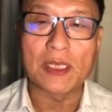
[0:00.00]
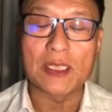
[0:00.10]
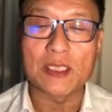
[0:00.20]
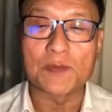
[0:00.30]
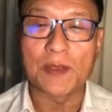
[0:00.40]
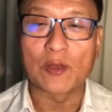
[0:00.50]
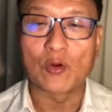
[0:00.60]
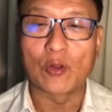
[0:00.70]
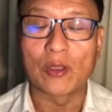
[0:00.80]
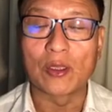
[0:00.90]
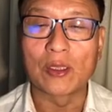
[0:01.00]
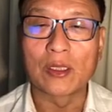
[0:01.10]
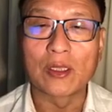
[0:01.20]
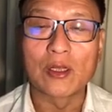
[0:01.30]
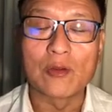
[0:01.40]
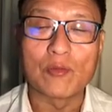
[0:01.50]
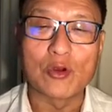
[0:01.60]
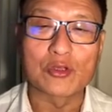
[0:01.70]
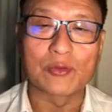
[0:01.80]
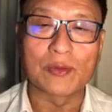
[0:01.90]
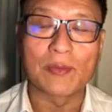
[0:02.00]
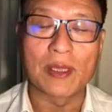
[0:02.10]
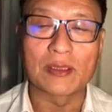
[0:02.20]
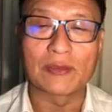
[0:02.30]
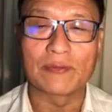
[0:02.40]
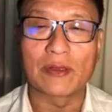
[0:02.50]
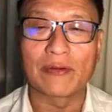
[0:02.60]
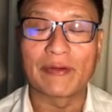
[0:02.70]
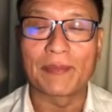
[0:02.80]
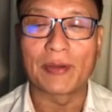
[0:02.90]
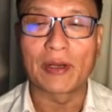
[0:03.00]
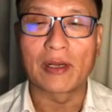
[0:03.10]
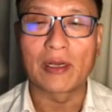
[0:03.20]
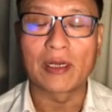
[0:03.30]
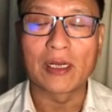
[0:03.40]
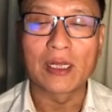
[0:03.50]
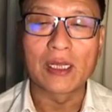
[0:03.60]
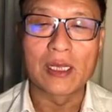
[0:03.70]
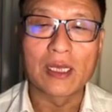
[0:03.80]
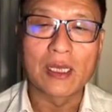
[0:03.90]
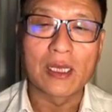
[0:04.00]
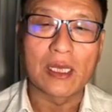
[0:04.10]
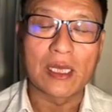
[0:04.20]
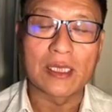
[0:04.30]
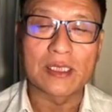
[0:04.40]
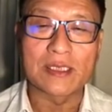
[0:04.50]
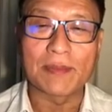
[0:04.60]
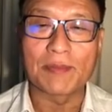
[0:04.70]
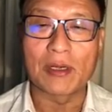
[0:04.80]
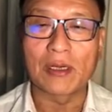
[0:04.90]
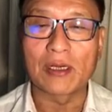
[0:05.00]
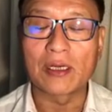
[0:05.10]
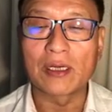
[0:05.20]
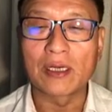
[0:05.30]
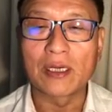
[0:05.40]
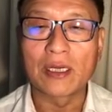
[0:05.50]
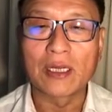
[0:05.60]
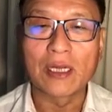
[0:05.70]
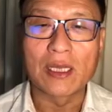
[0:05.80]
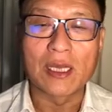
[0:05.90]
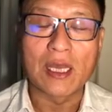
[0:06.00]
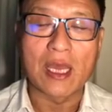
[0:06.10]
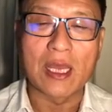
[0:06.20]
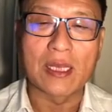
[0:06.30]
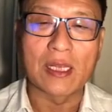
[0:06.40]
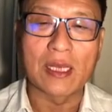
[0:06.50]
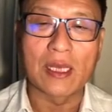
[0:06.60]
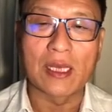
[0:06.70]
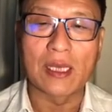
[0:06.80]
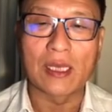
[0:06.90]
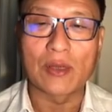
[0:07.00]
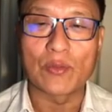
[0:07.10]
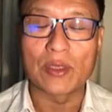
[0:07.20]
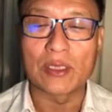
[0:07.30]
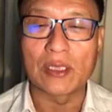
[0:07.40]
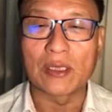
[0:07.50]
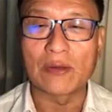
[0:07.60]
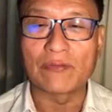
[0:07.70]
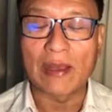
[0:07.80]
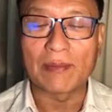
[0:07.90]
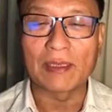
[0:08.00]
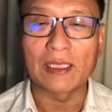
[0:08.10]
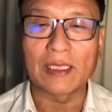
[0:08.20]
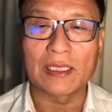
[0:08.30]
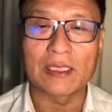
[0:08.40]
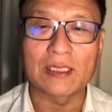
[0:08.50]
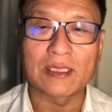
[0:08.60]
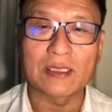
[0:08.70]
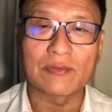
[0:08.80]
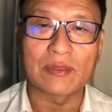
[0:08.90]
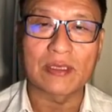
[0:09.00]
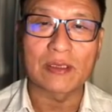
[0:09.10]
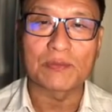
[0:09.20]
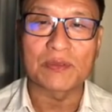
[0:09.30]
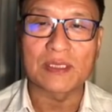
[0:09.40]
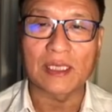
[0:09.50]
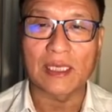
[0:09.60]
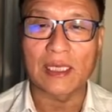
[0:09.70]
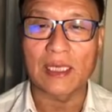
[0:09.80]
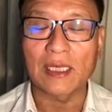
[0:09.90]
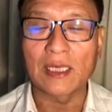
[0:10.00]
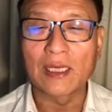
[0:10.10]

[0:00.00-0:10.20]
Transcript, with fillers: spent whole most of the month of November and December, and uh, with the family and the Singe,